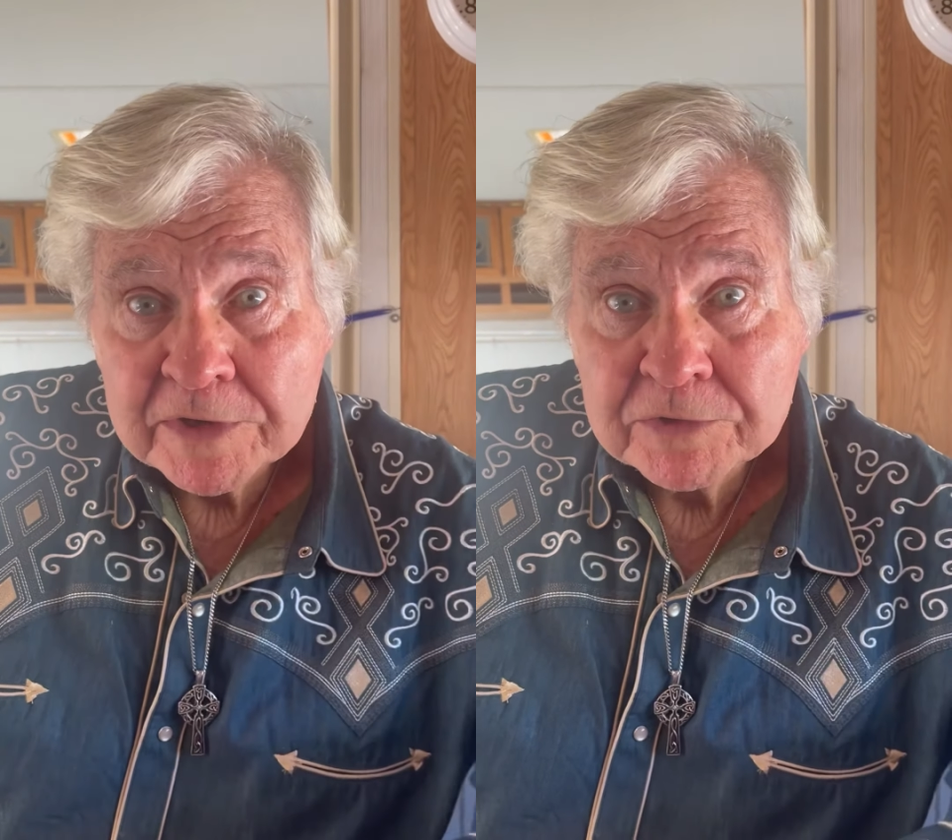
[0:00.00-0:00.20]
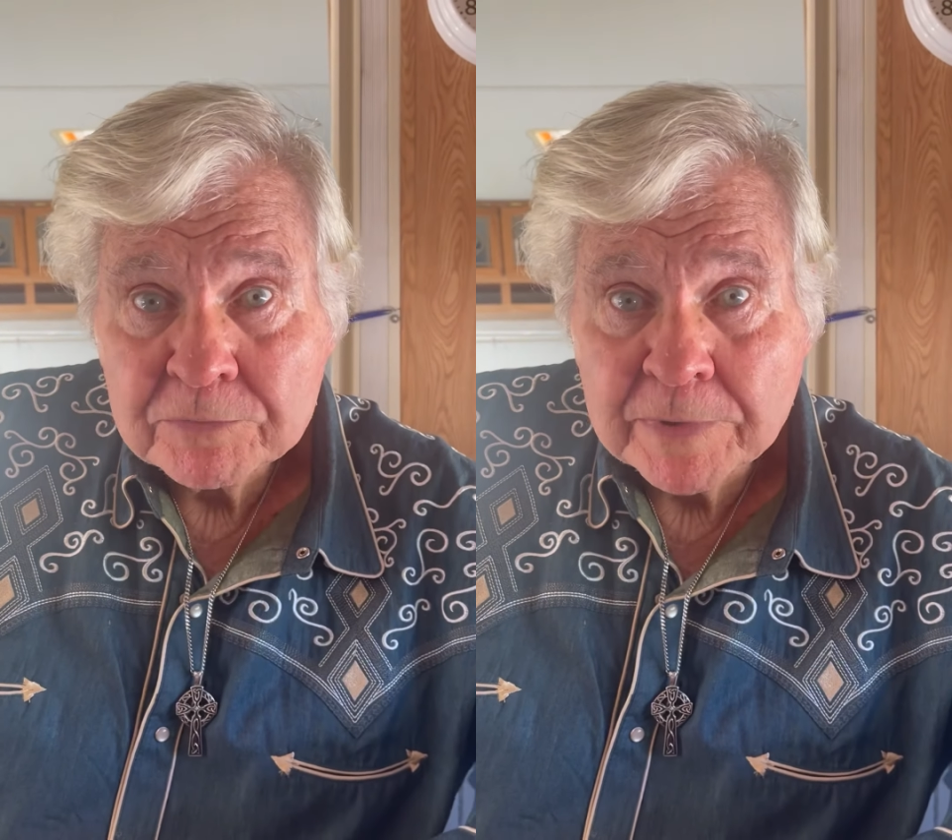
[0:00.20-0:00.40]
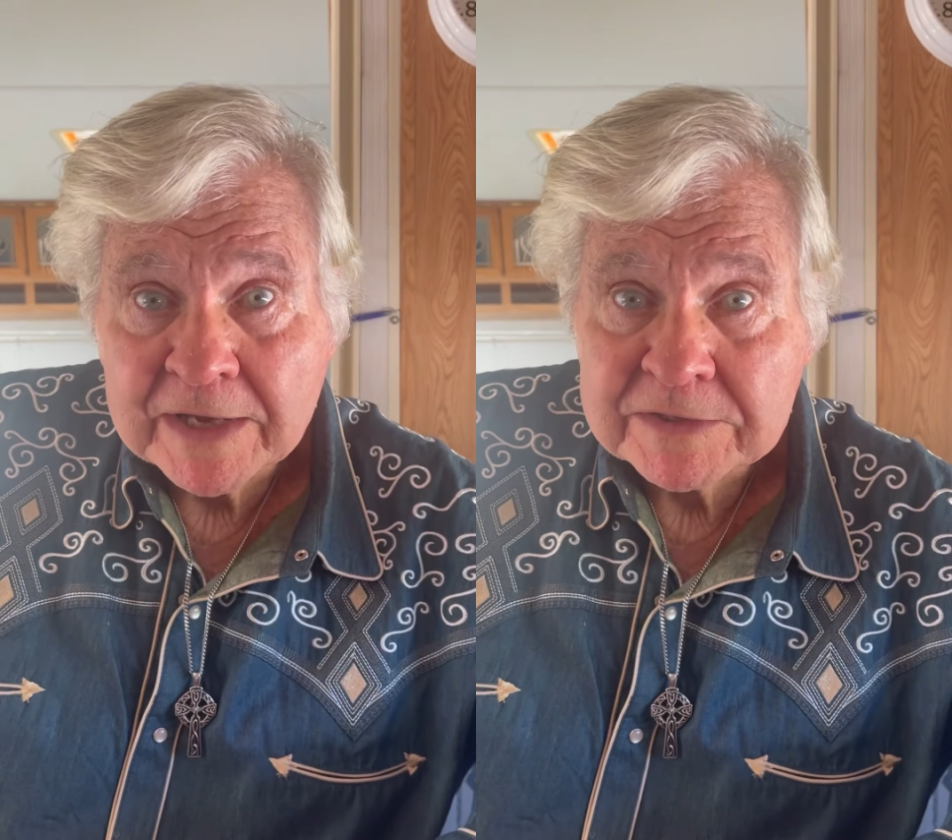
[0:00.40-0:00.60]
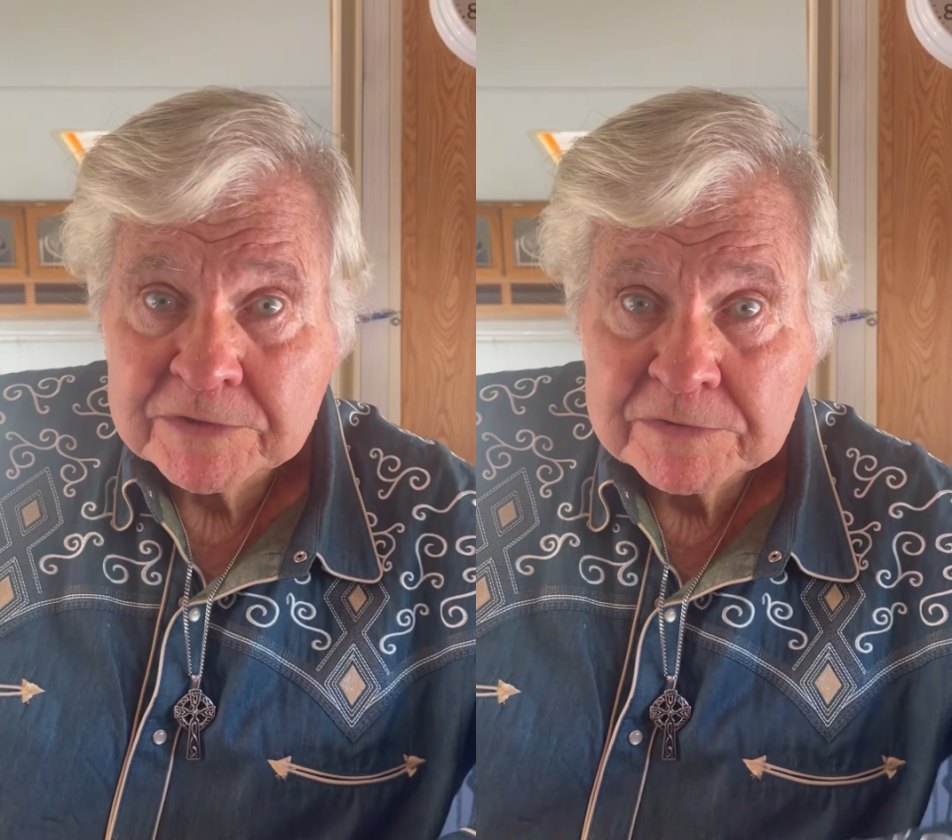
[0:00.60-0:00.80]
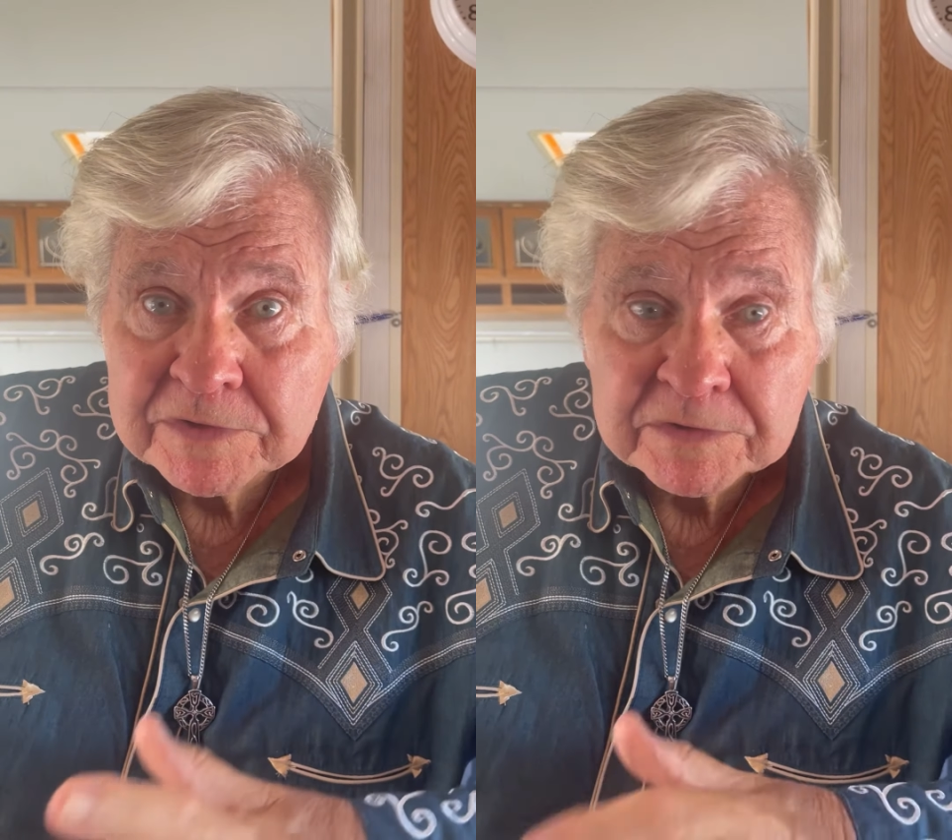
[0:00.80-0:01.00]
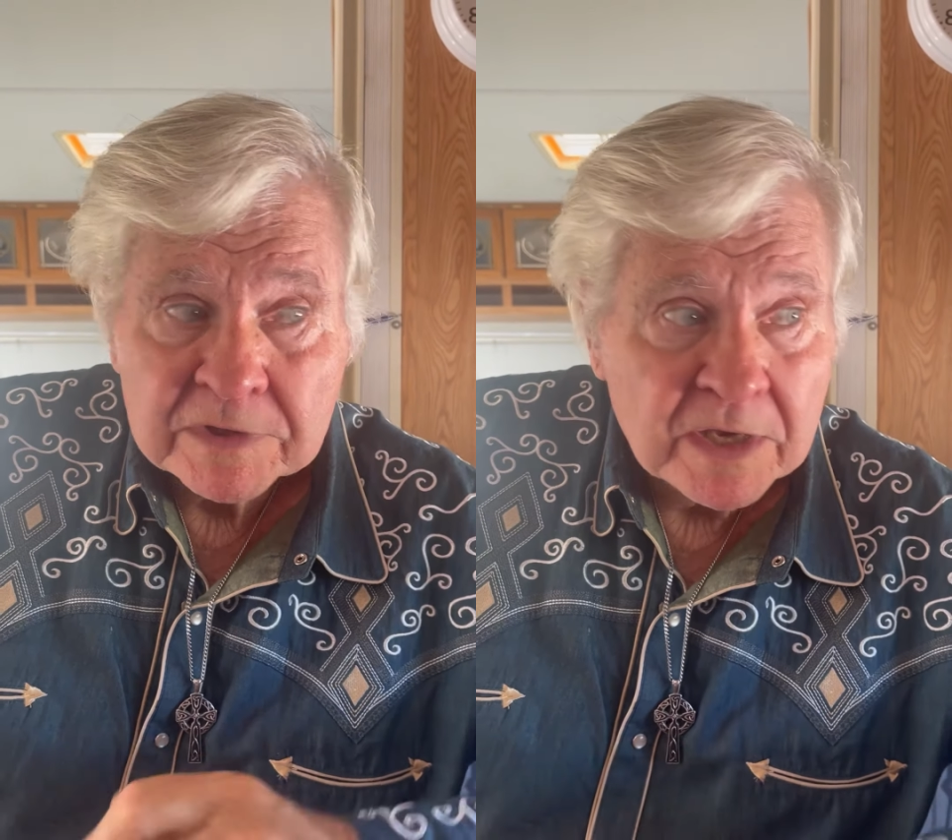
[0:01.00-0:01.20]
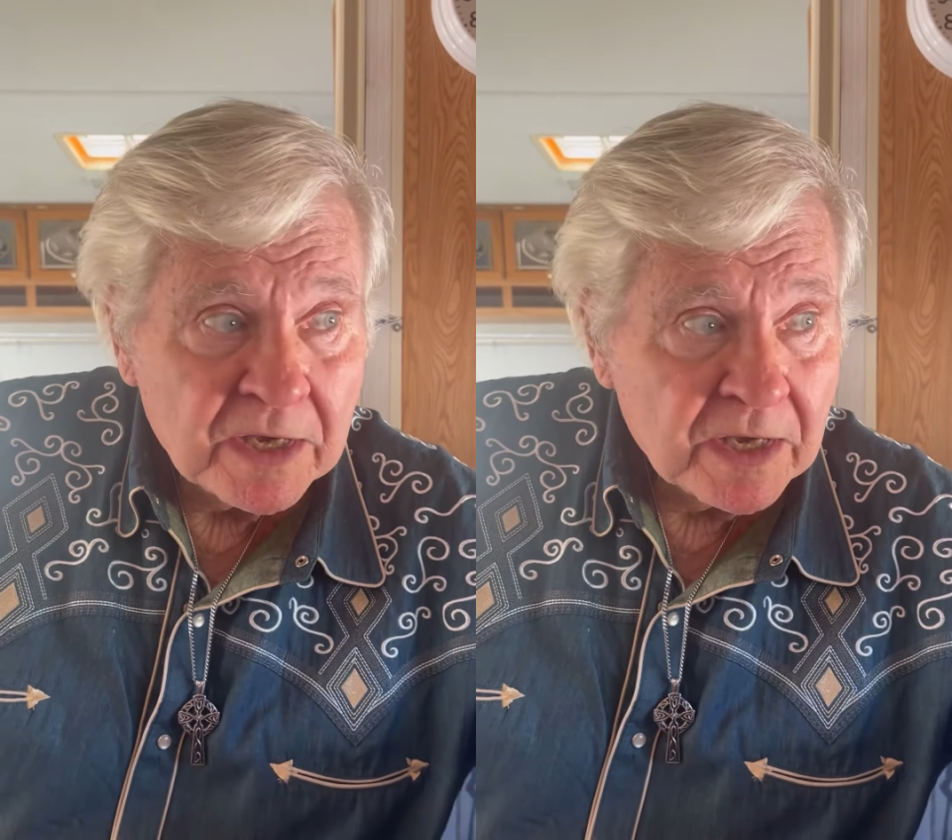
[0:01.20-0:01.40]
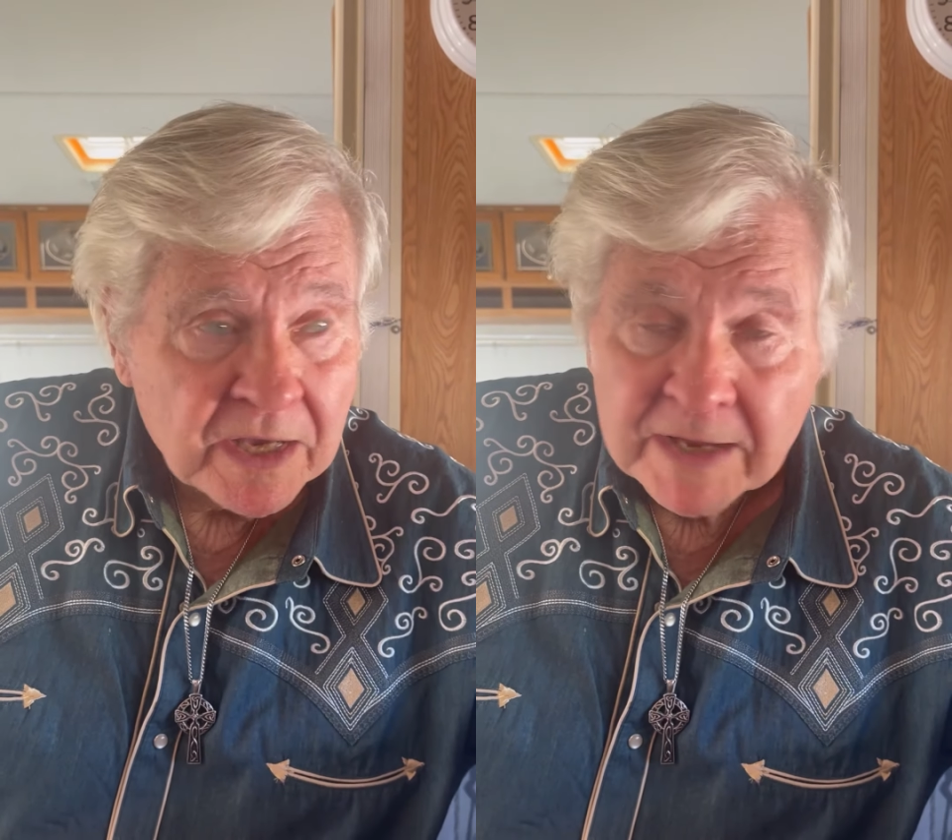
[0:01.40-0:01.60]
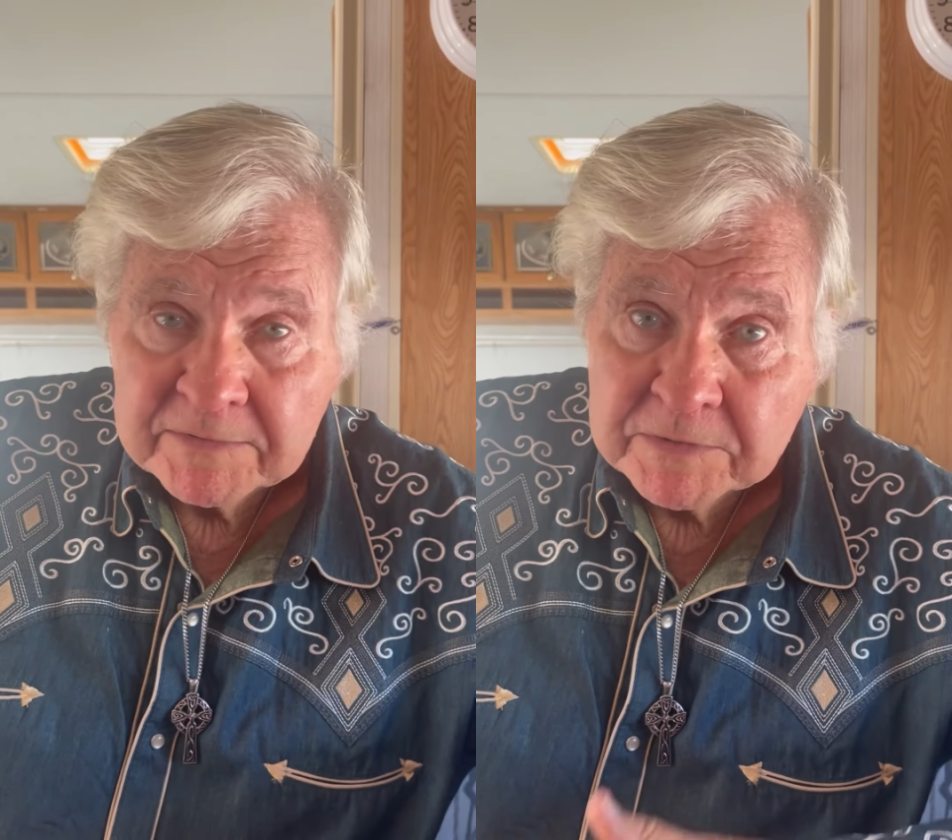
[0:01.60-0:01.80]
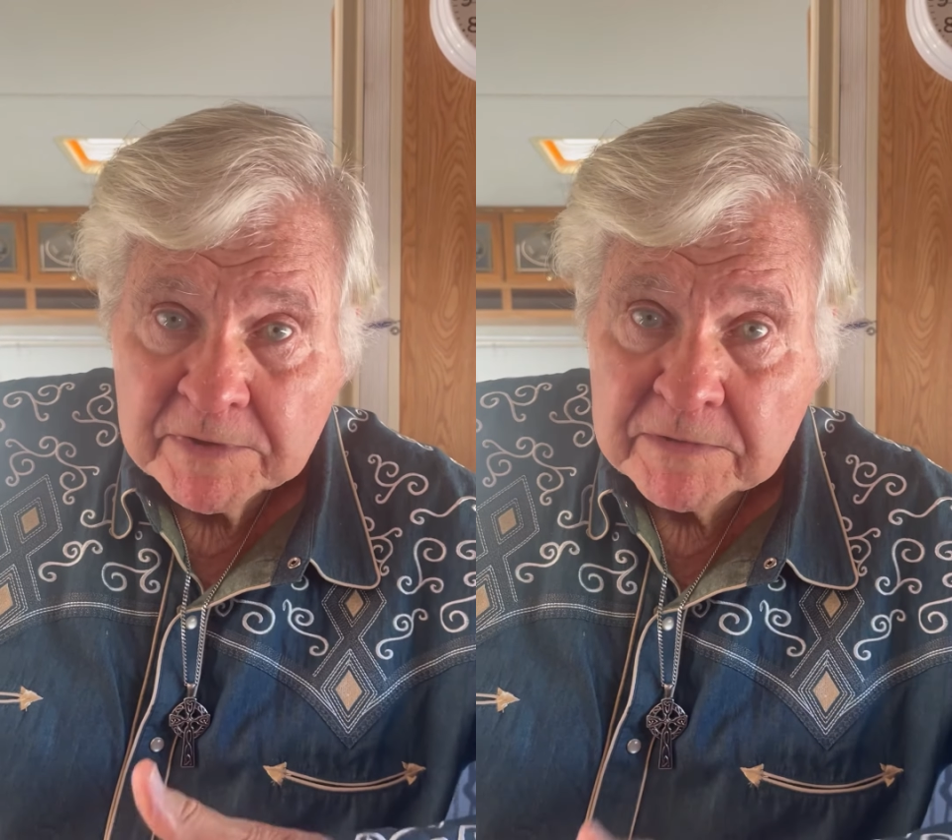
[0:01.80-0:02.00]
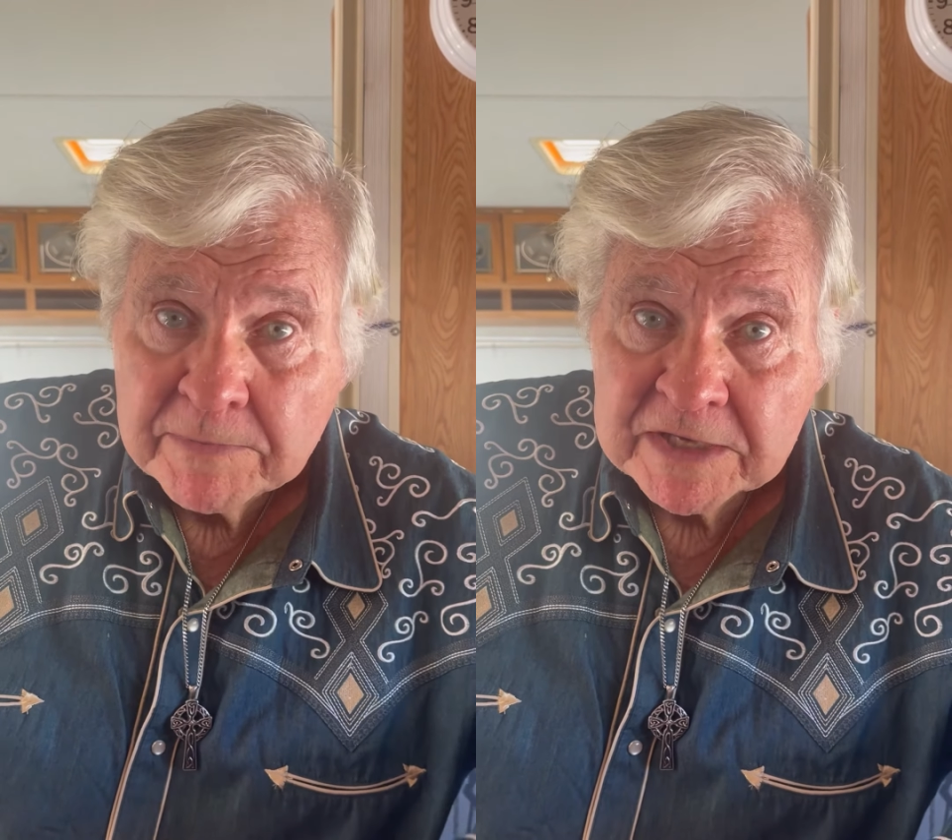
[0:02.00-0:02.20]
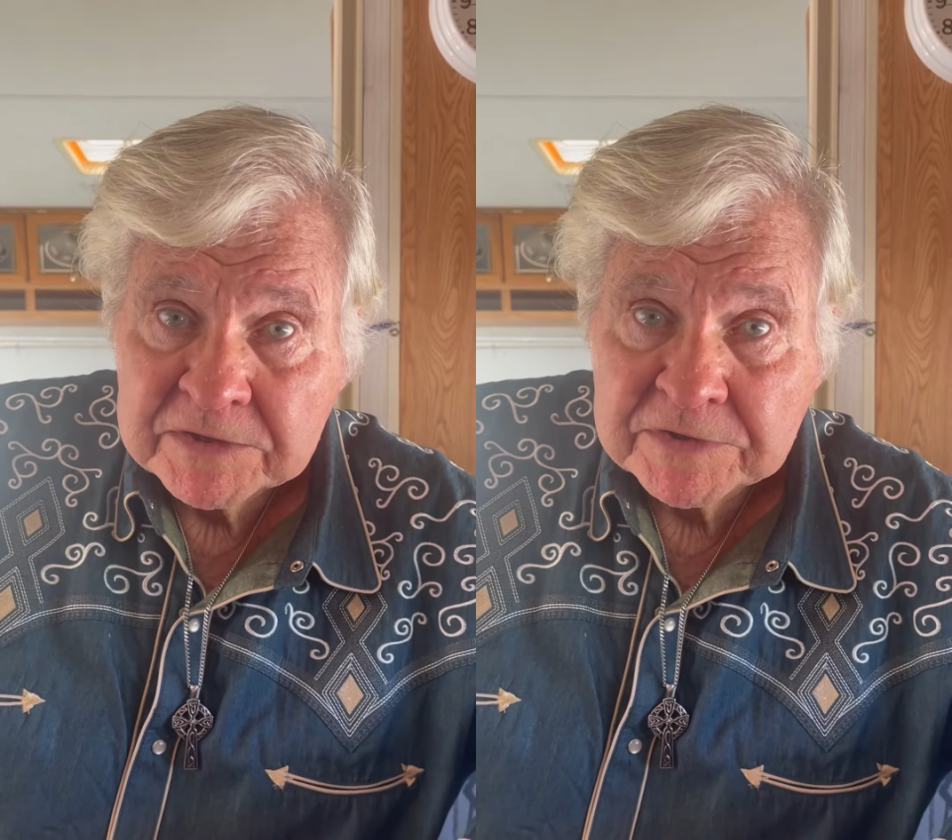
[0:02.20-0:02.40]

Eubanks, who just happens to be the best